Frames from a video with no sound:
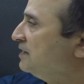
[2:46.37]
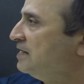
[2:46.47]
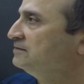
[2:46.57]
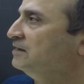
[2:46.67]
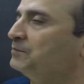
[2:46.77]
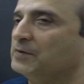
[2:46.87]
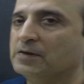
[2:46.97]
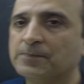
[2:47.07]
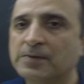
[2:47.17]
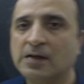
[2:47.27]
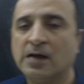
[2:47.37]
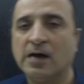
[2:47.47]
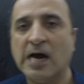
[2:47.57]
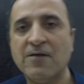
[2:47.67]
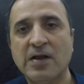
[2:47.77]
example,
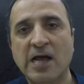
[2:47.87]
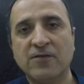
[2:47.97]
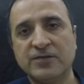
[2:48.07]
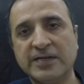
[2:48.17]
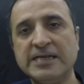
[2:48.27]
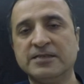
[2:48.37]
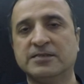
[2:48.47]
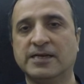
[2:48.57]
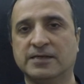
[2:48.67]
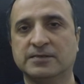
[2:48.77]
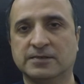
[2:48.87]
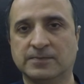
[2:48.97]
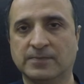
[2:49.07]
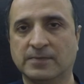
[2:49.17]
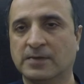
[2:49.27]
I will have 3 states.
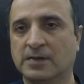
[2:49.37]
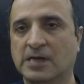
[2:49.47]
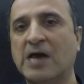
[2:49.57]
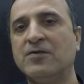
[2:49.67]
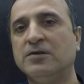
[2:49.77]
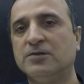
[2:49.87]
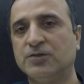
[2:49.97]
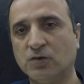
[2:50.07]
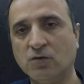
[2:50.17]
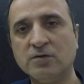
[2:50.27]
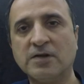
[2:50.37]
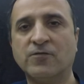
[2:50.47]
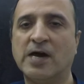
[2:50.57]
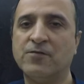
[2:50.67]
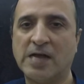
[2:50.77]
I will show that
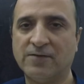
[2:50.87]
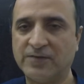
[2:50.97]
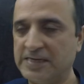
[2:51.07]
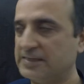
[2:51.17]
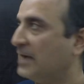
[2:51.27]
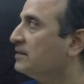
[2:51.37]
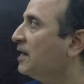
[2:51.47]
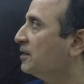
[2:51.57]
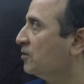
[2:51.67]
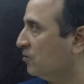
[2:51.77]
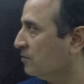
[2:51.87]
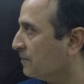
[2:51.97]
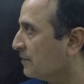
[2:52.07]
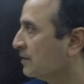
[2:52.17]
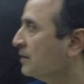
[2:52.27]
why we have 3 states later on.
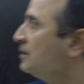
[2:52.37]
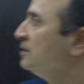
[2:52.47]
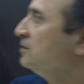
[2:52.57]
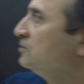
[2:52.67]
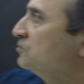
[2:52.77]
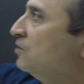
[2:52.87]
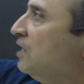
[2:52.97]
So